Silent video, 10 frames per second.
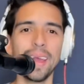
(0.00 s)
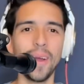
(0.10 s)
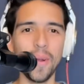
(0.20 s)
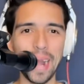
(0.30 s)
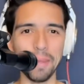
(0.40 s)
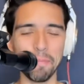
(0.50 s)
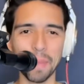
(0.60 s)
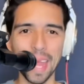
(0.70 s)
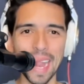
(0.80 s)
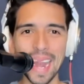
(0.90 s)
All right,
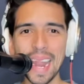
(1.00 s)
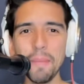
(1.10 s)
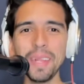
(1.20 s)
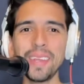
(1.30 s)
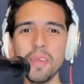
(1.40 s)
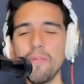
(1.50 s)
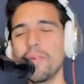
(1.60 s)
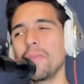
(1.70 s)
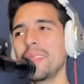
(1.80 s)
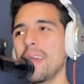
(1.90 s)
let me tell you
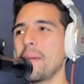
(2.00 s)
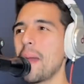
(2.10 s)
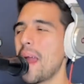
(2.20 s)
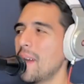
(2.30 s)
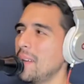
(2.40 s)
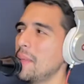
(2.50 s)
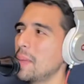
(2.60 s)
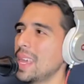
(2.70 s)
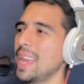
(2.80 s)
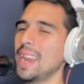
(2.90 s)
from the early
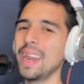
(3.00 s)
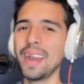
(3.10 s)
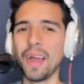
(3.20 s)
beginning.